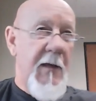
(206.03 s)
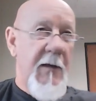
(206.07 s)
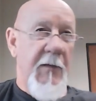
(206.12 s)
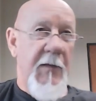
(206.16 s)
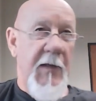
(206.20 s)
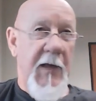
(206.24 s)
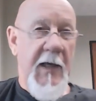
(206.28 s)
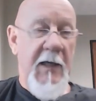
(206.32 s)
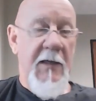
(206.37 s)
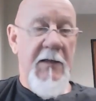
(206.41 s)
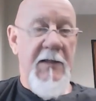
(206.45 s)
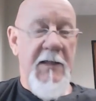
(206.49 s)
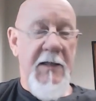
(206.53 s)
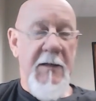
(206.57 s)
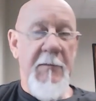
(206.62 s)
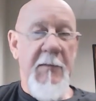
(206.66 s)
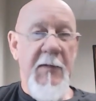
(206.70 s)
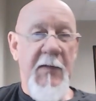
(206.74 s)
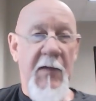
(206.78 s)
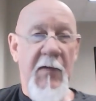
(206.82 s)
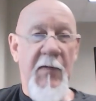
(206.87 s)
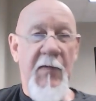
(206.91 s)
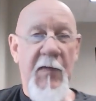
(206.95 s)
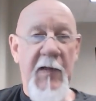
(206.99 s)
think of some
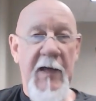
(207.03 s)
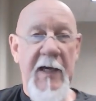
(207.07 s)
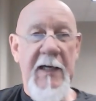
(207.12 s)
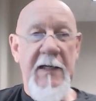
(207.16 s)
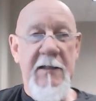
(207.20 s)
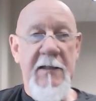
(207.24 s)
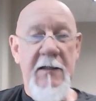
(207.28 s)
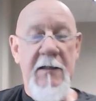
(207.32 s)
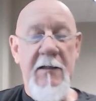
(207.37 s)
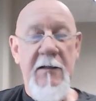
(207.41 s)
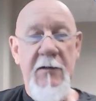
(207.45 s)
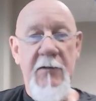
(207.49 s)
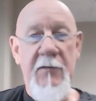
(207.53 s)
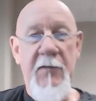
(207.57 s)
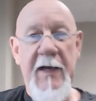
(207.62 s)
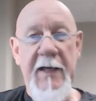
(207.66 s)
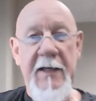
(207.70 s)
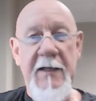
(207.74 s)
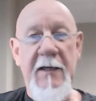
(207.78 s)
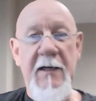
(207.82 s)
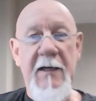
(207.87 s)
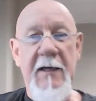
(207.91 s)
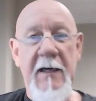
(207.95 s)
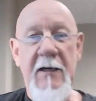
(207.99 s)
of the things that you've
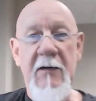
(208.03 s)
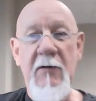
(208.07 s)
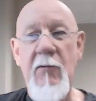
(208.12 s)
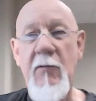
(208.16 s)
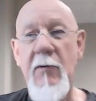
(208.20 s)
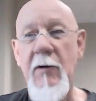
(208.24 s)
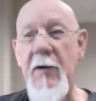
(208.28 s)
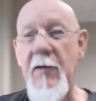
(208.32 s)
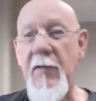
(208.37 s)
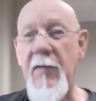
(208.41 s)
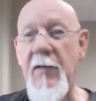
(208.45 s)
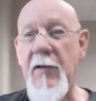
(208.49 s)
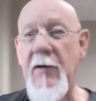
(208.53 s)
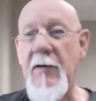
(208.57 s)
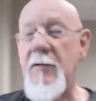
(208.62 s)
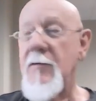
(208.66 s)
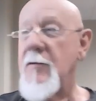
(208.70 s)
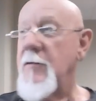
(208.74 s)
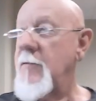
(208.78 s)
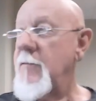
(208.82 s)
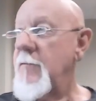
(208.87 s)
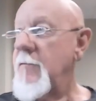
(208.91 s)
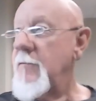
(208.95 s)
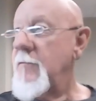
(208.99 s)
had to deal with in
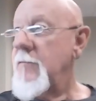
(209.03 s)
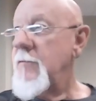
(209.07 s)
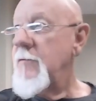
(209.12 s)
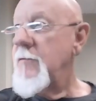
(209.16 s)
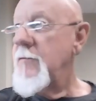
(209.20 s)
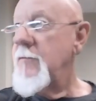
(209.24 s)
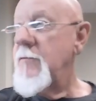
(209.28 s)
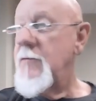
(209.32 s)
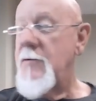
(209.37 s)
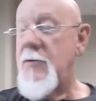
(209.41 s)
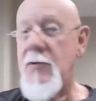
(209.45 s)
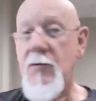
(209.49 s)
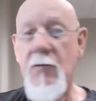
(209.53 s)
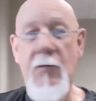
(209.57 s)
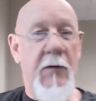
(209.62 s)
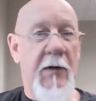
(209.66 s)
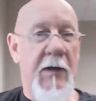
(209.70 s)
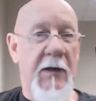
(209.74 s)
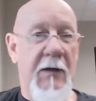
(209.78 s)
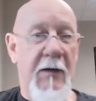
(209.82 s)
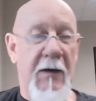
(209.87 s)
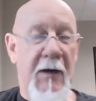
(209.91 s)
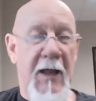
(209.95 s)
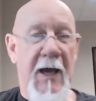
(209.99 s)
your short
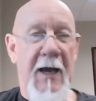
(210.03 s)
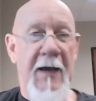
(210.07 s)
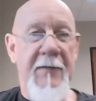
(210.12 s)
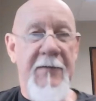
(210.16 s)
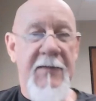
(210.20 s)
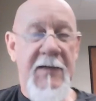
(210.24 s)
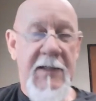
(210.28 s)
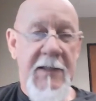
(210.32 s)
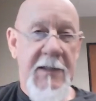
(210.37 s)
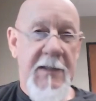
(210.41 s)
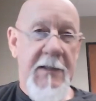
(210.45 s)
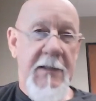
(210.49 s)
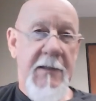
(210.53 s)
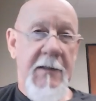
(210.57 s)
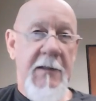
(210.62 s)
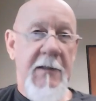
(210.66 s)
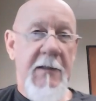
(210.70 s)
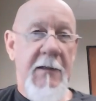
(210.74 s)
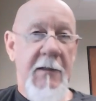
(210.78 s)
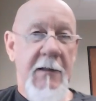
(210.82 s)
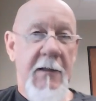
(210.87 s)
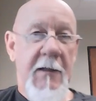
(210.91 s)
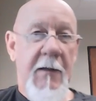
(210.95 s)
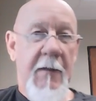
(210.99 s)
little lives
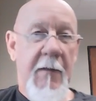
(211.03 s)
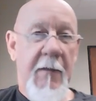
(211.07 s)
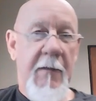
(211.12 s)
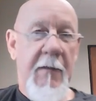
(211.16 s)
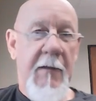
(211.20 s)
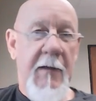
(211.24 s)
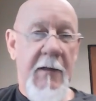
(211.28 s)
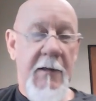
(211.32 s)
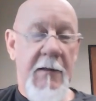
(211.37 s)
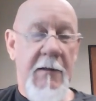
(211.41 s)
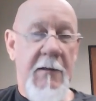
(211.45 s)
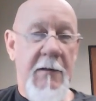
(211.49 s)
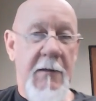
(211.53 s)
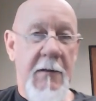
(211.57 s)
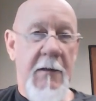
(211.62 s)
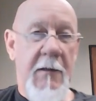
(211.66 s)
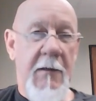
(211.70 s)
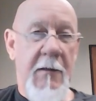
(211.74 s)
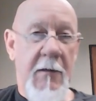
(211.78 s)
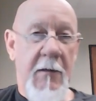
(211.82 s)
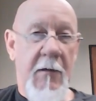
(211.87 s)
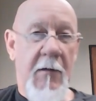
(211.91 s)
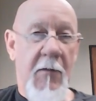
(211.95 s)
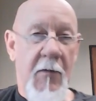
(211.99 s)
that
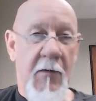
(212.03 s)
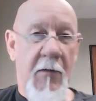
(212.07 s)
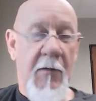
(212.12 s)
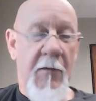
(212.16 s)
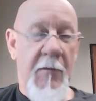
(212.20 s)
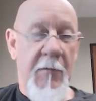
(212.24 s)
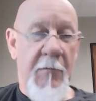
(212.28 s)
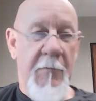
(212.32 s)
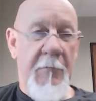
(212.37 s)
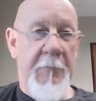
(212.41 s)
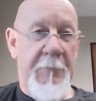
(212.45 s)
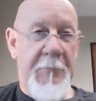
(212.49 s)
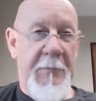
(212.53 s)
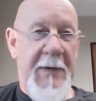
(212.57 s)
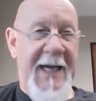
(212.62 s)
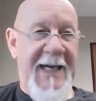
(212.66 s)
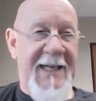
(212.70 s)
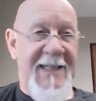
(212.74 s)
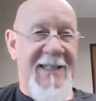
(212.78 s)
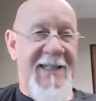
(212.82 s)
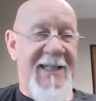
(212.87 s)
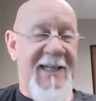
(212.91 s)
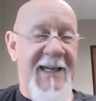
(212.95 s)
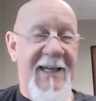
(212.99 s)
are
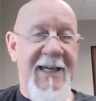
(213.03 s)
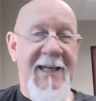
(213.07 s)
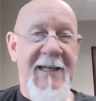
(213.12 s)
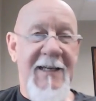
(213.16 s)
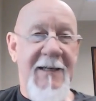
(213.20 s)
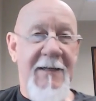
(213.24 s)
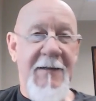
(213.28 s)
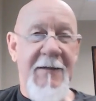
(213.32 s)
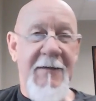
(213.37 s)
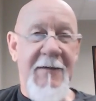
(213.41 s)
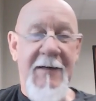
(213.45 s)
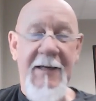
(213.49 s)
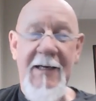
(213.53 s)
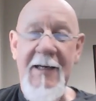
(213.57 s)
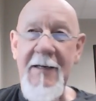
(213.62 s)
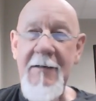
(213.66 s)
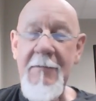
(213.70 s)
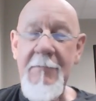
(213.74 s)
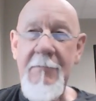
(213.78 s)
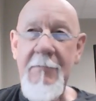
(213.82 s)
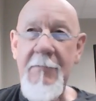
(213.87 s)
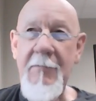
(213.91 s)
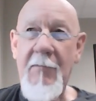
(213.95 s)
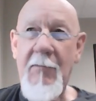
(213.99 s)
pesky
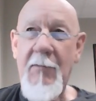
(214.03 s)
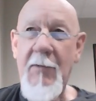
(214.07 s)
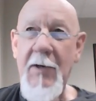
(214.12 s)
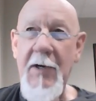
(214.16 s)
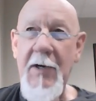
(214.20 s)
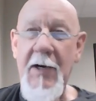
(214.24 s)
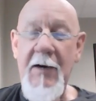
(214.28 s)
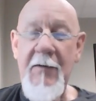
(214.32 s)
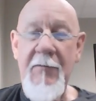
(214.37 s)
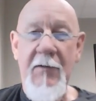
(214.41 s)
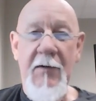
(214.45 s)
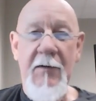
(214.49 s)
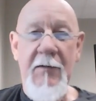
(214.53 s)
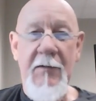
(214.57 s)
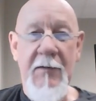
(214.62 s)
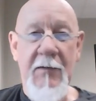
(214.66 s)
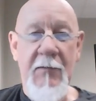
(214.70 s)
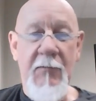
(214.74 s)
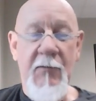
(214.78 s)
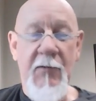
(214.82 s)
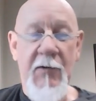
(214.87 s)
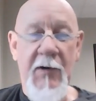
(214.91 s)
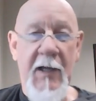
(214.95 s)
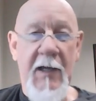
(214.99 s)
and whatever, and
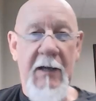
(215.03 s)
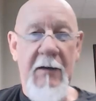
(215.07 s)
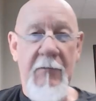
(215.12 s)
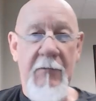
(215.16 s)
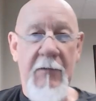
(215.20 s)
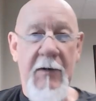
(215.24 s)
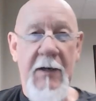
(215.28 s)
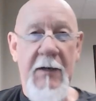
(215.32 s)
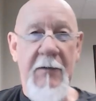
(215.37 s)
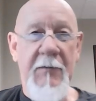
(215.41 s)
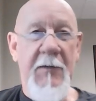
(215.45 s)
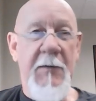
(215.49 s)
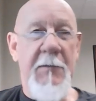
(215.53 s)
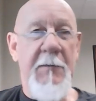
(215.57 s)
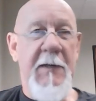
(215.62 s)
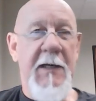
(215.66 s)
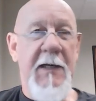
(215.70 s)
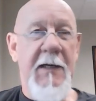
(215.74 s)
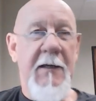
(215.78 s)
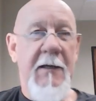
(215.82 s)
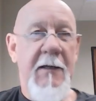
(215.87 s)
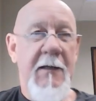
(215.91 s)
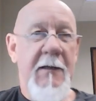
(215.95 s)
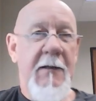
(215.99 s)
you want to get rid of them.
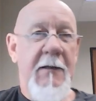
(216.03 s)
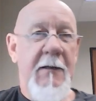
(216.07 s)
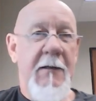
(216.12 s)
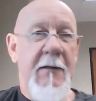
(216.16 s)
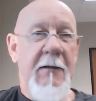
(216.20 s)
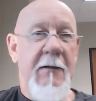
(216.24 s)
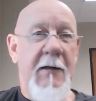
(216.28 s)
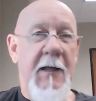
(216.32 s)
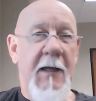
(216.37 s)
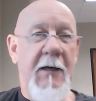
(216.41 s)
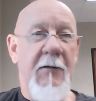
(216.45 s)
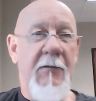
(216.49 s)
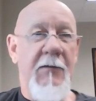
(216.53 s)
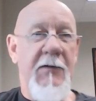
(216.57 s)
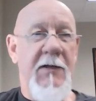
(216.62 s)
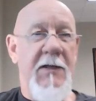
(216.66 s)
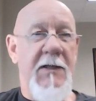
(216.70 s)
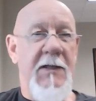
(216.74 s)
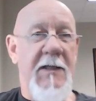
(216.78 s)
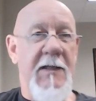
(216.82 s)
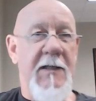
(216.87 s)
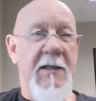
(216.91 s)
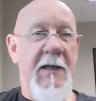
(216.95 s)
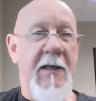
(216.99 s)
And they don't
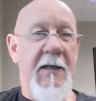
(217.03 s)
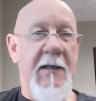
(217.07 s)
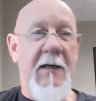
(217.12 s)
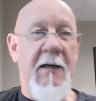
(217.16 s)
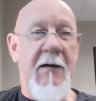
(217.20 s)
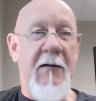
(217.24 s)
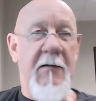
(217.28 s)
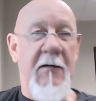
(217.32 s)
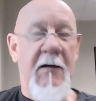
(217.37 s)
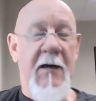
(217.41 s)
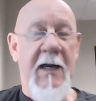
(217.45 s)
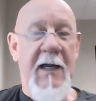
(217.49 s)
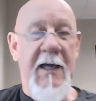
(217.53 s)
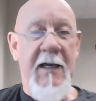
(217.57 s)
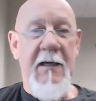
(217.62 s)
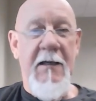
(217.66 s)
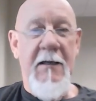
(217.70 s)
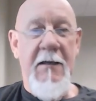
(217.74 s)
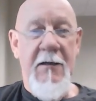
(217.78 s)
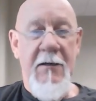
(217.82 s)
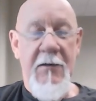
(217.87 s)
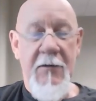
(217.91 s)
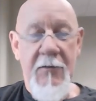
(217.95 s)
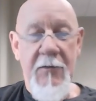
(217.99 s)
just sit there and let
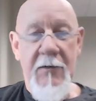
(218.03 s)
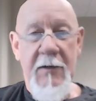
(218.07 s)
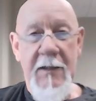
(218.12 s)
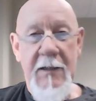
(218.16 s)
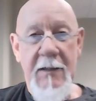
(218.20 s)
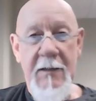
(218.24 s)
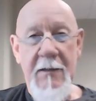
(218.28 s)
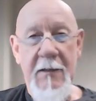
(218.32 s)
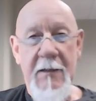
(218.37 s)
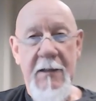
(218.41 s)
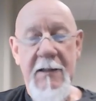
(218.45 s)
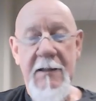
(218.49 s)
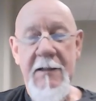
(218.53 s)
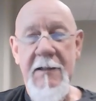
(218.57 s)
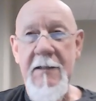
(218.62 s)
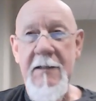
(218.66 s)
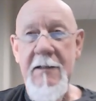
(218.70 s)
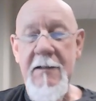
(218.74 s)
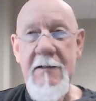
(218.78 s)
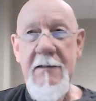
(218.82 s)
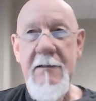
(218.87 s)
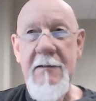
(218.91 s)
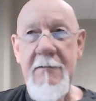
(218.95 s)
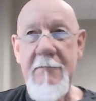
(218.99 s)
you do it unless
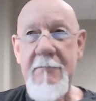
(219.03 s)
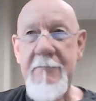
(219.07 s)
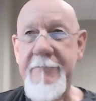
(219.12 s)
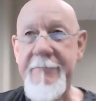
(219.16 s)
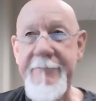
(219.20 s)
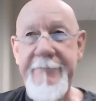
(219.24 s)
it's